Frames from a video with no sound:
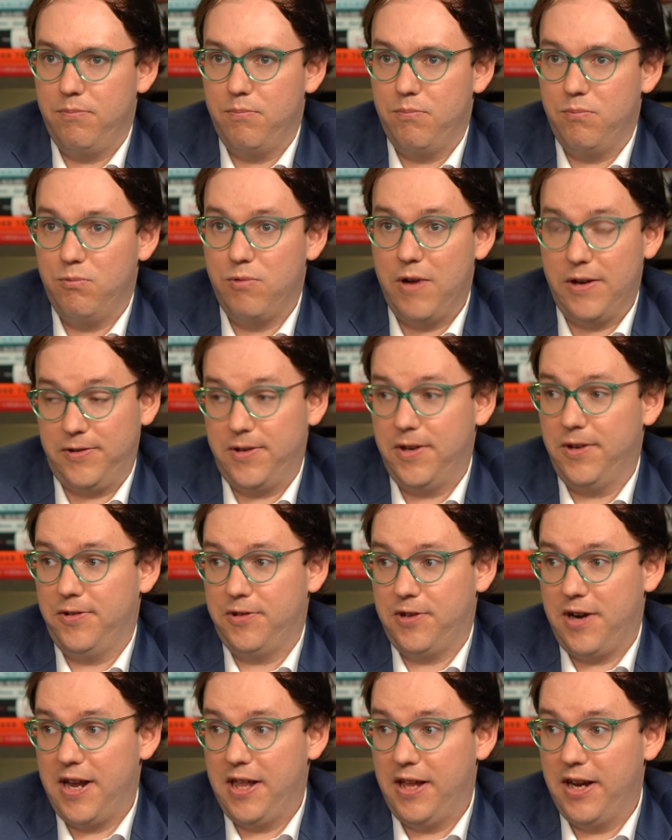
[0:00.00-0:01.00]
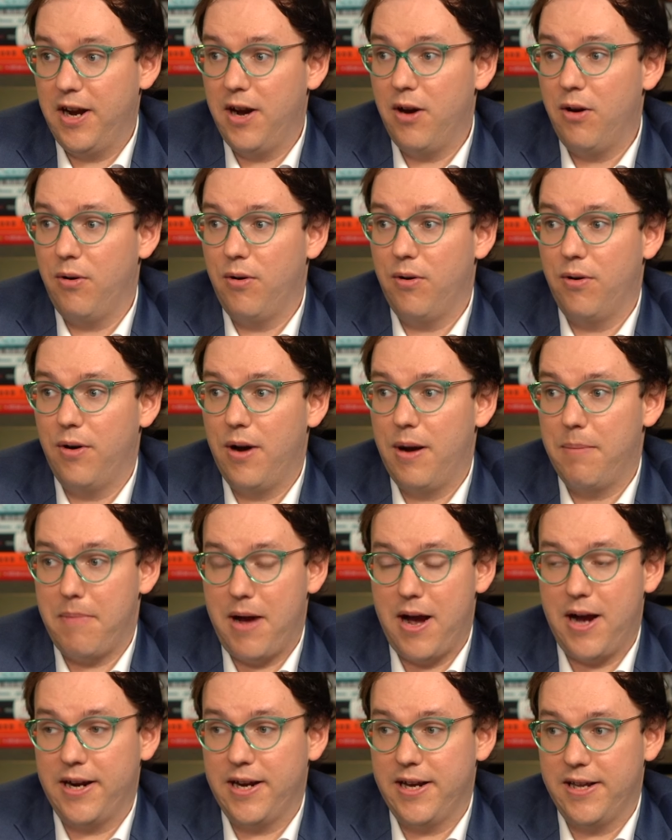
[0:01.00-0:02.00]
Western Australia or a
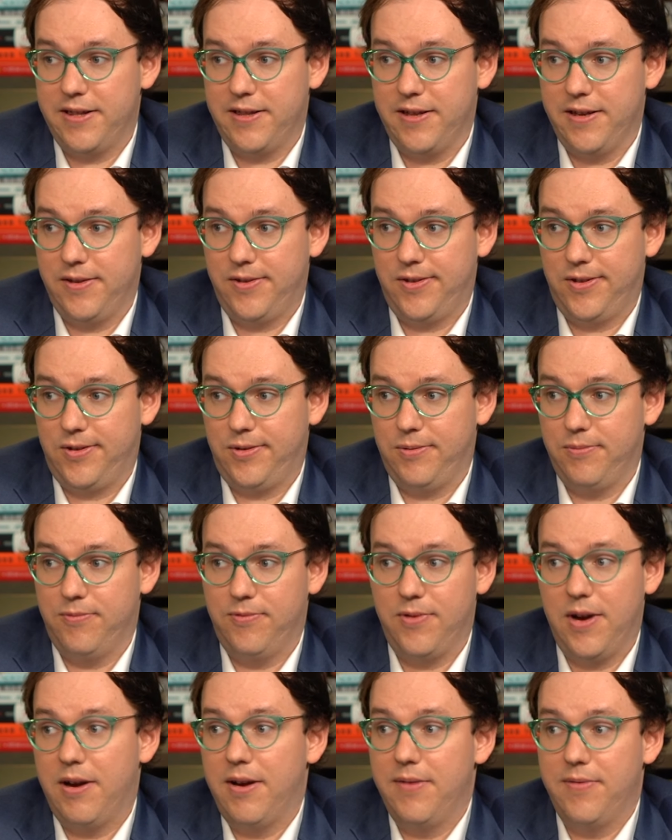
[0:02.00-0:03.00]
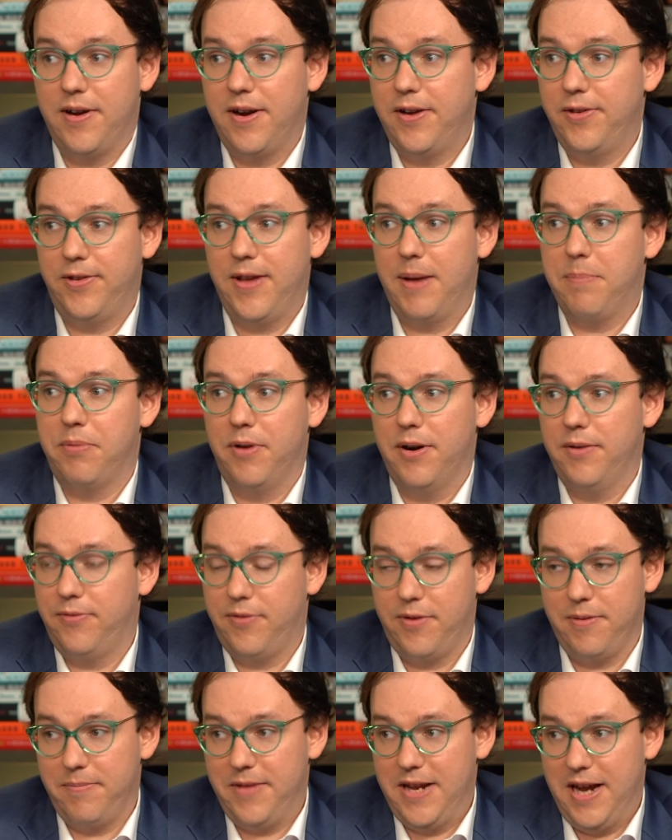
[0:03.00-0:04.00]
market that's very, very separate
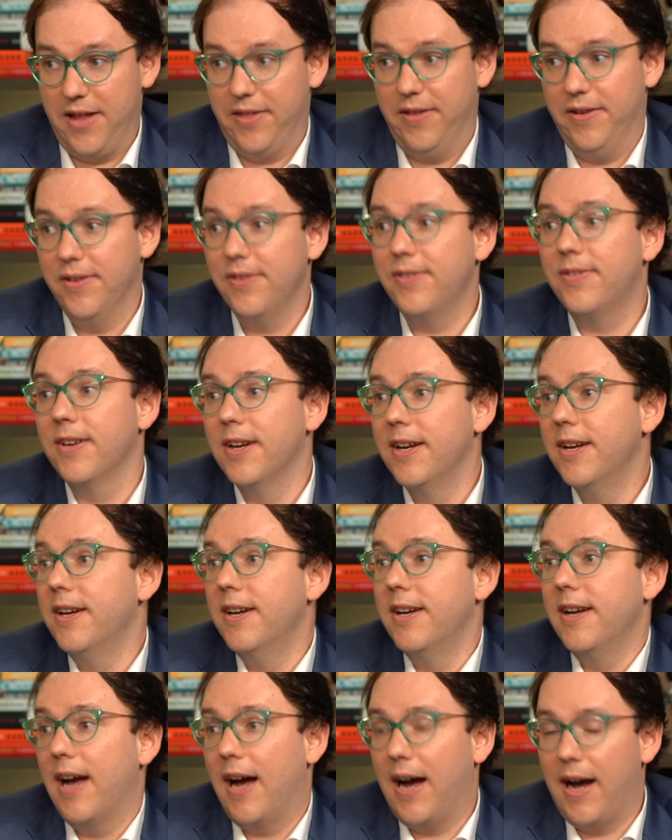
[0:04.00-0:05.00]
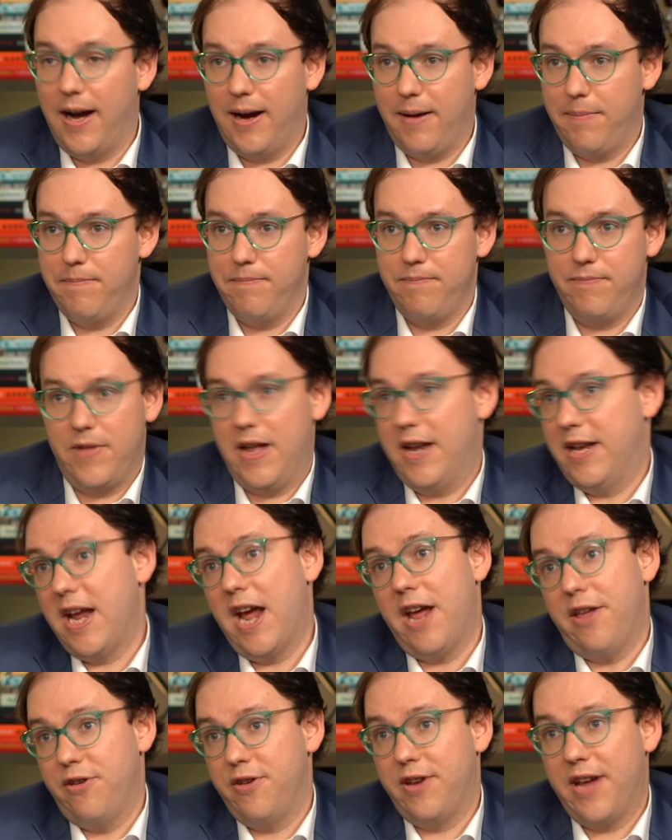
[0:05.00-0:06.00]
from the others, then
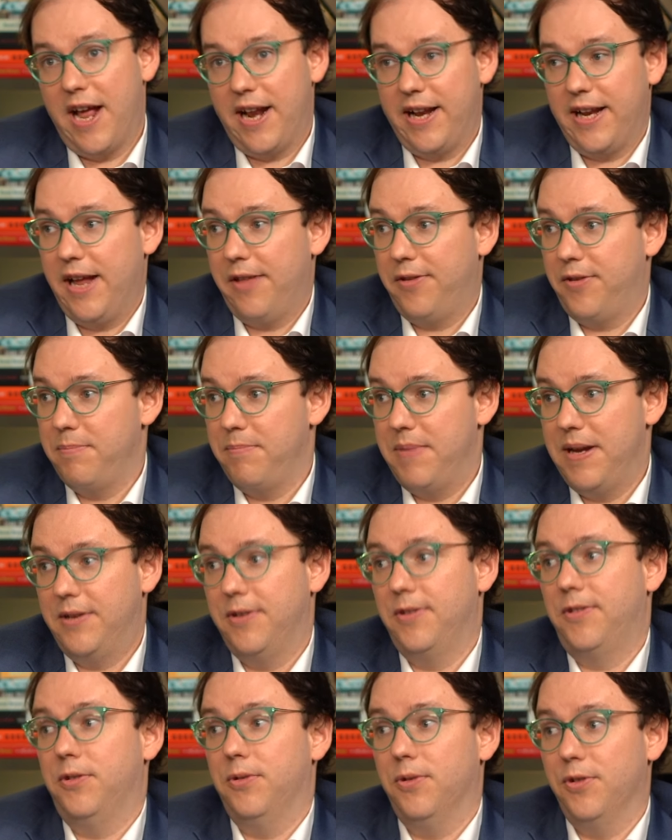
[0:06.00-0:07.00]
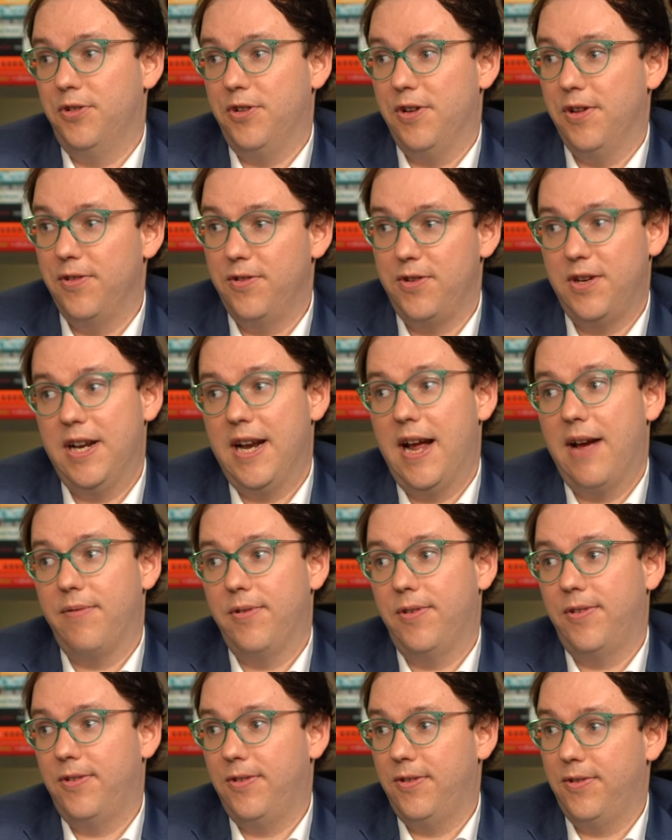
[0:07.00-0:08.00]
you can get some big distortions. You can have a
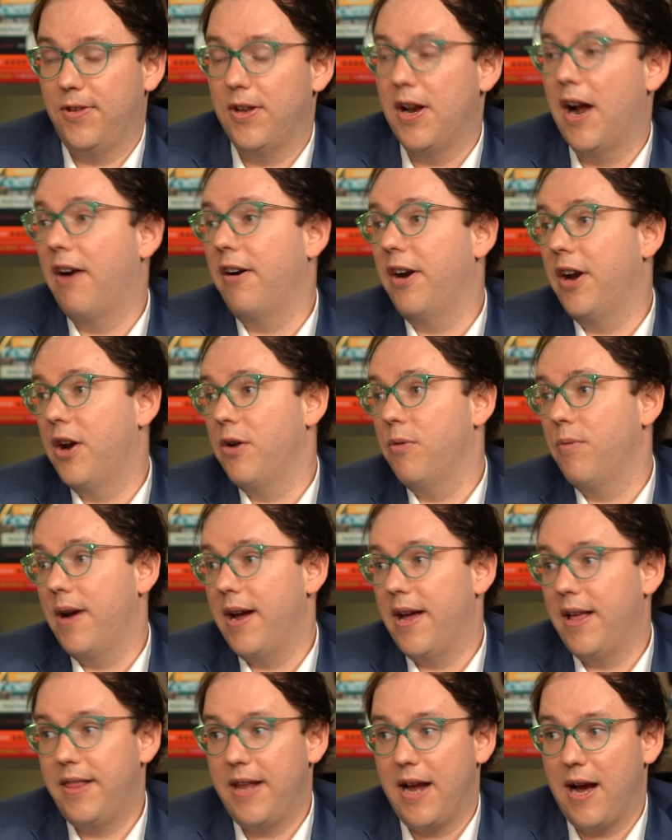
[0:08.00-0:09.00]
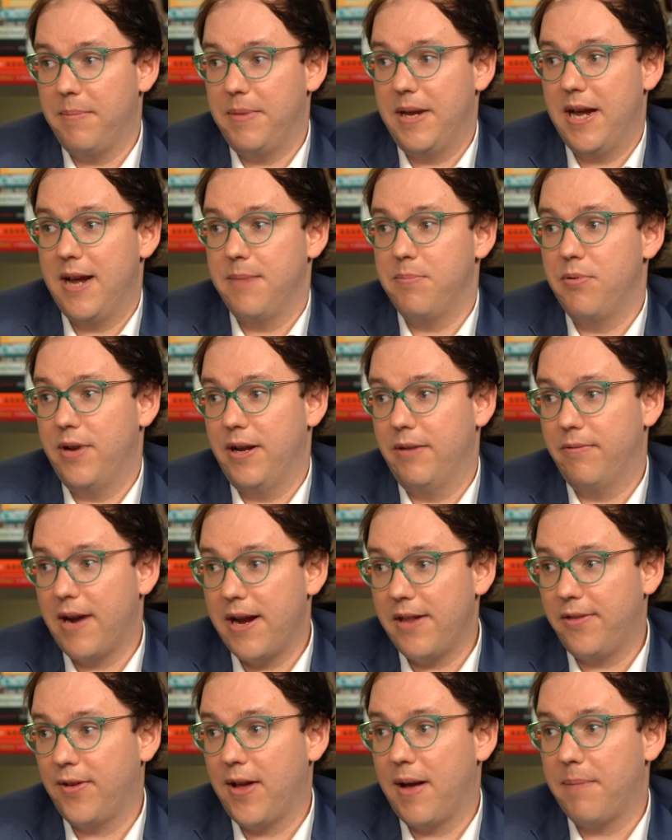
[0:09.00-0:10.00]
scenario where the RBA are putting
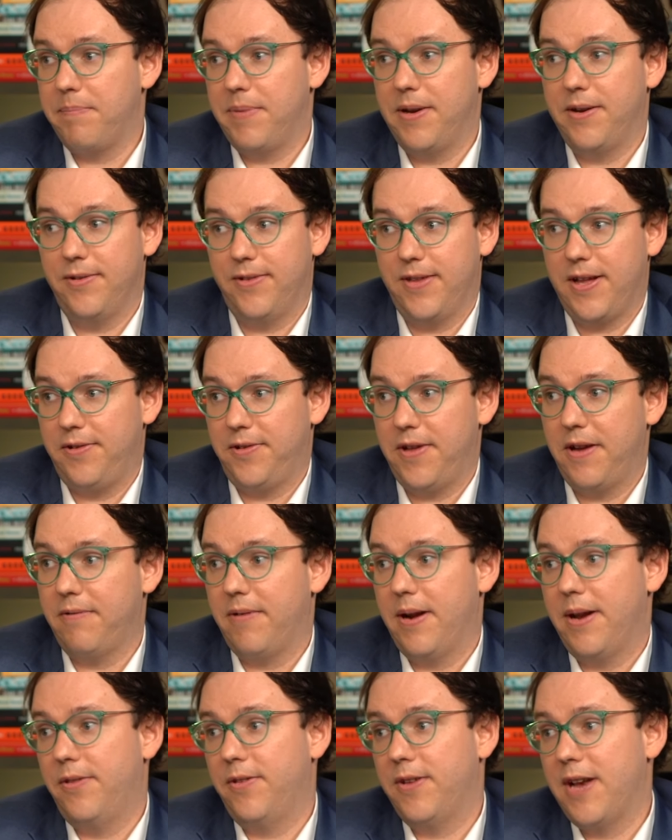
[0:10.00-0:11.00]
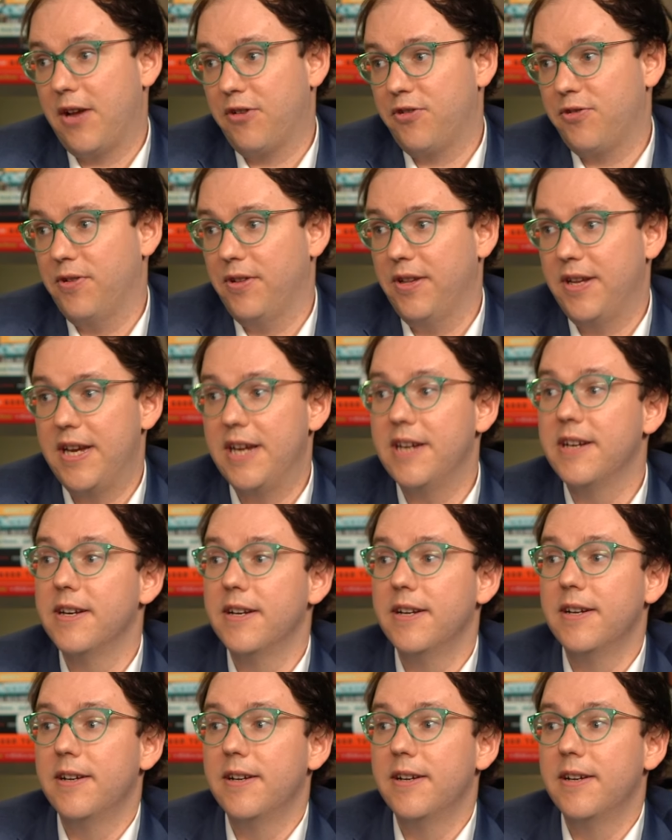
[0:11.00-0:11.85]
rates up because they set rates nationally.